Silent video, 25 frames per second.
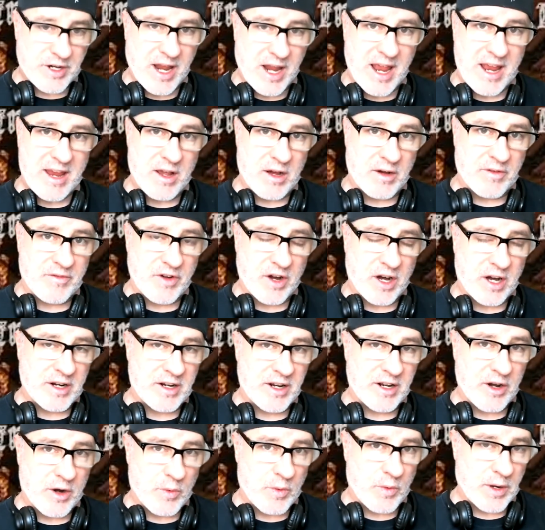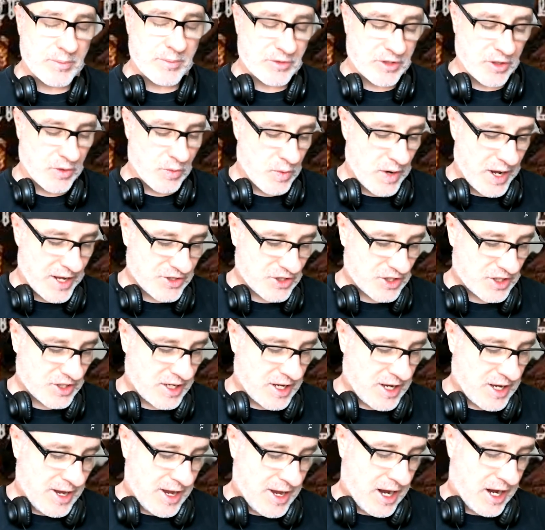day of uninterrupted rest.
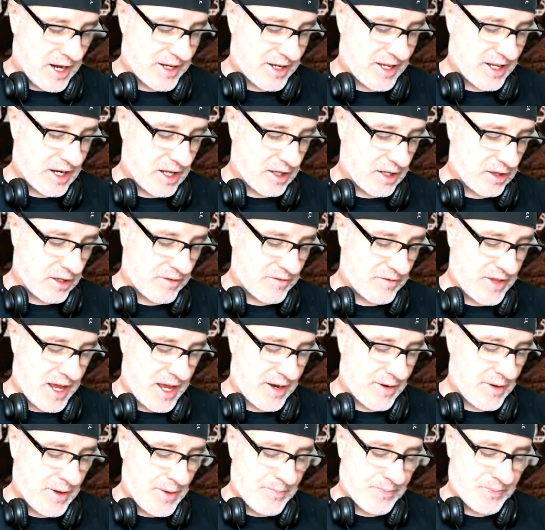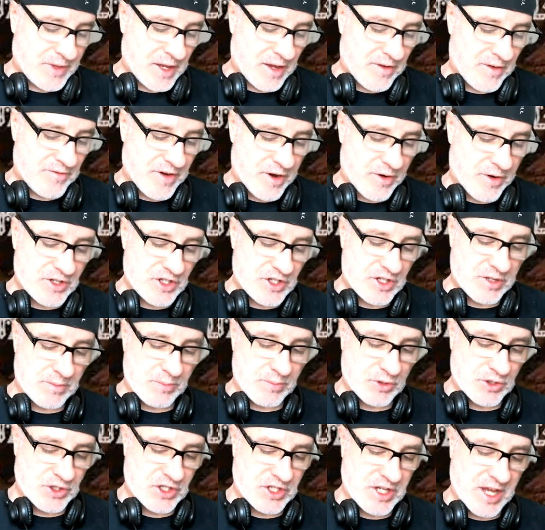Again, I love that. Very
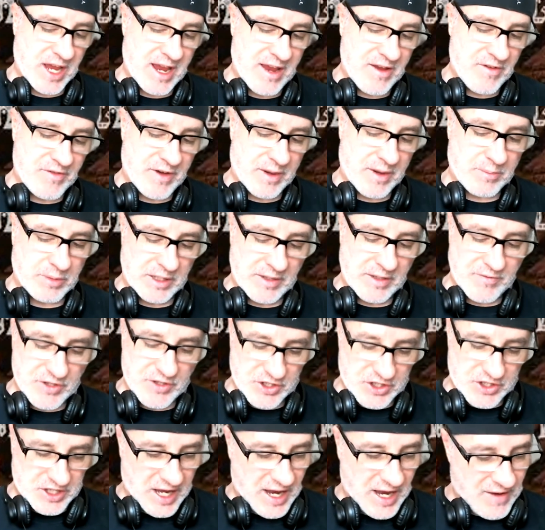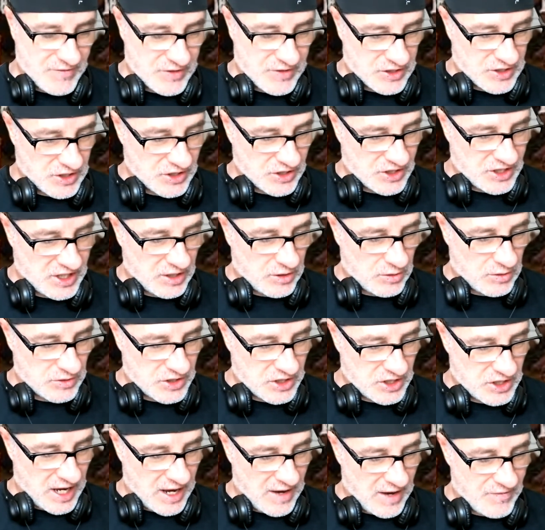simple save. I believe the save is a single
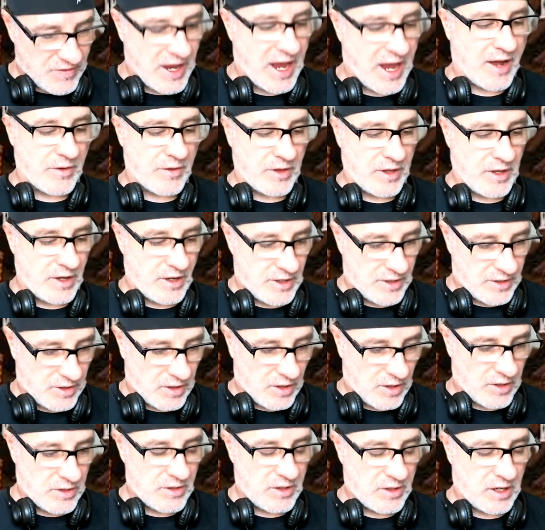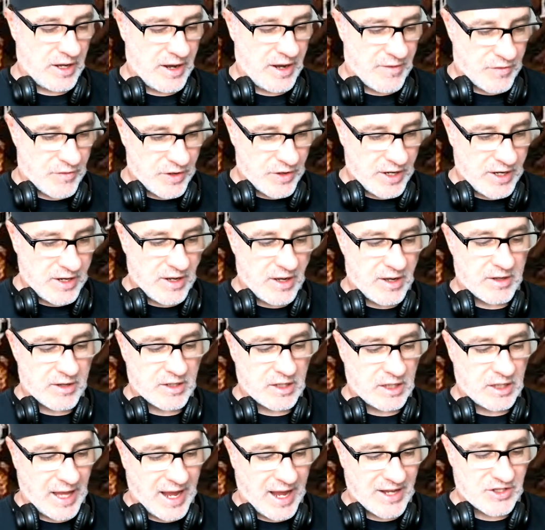save. Yeah, every
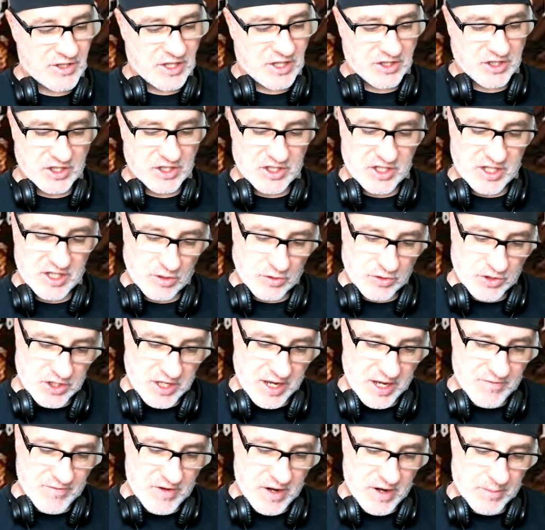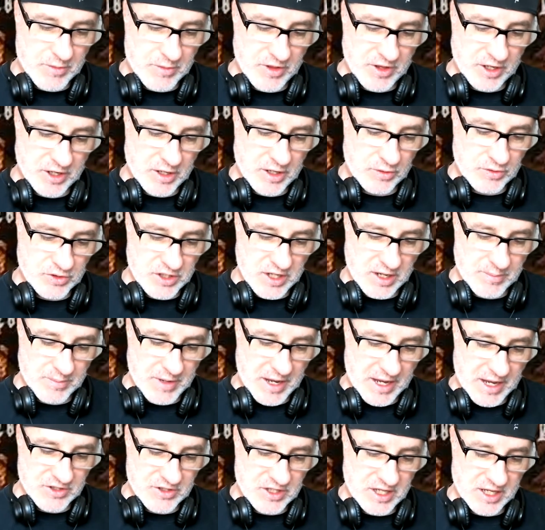class has a single save number that goes up
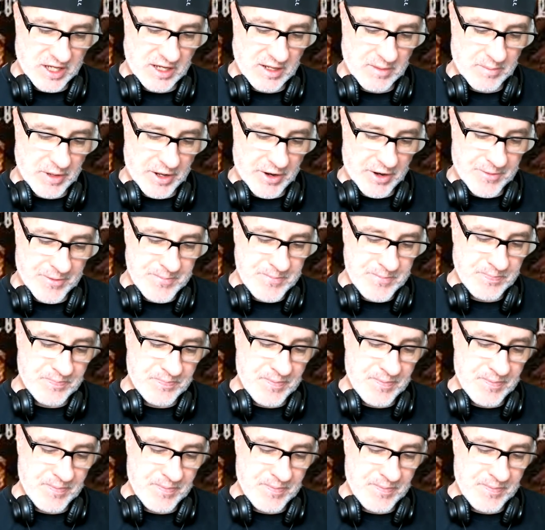as they get better.